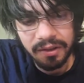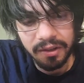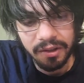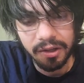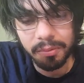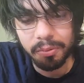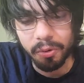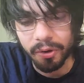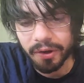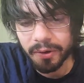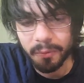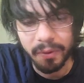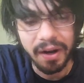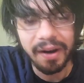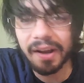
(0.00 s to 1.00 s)
Oh boy,
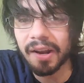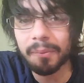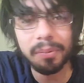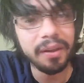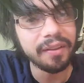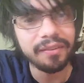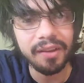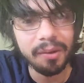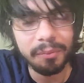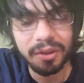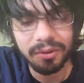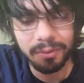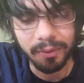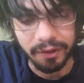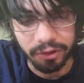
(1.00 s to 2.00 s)
when I'm gonna play, it's gonna be
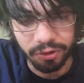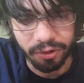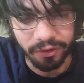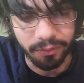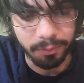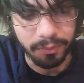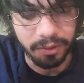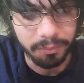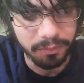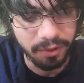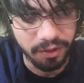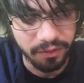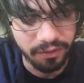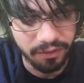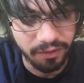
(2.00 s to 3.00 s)
too late, trust me,
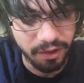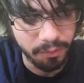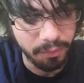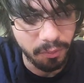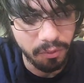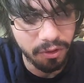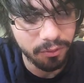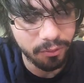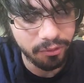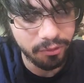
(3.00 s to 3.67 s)
because it's gonna be one of those